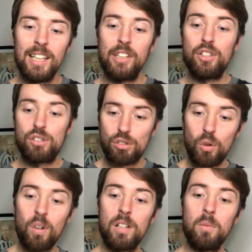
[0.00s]

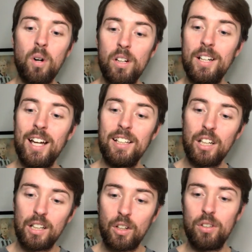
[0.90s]
drawn 1, and
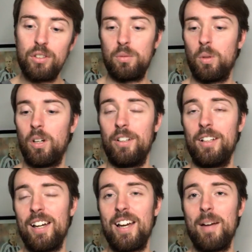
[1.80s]
lost 1.
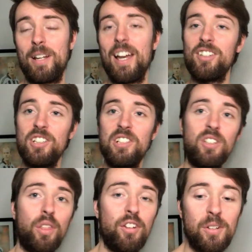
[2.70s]
And I actually
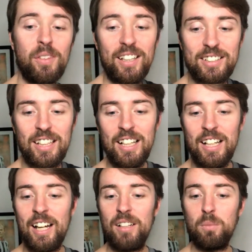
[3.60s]
looked through this,
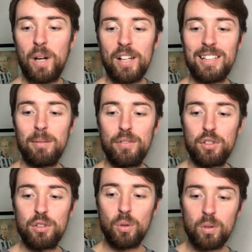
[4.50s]
and West Ham have
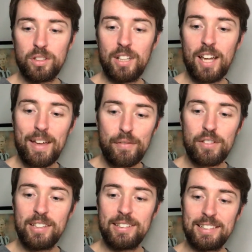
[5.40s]
scored in
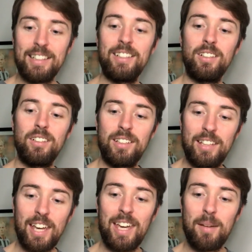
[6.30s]
every single
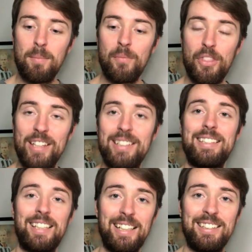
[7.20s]
game this
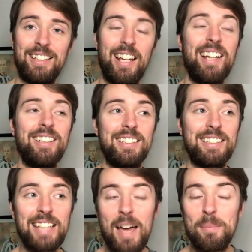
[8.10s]
season,
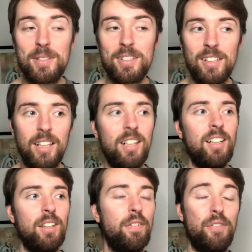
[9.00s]
except
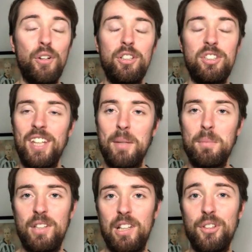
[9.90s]
the first game
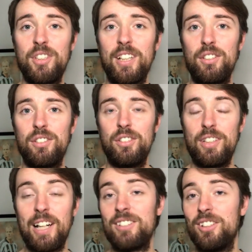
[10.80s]
when they lost against
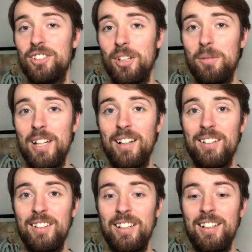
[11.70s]
Newcastle 2-0.
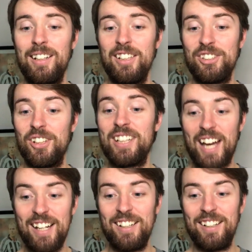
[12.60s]
So
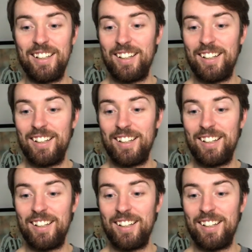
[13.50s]
again,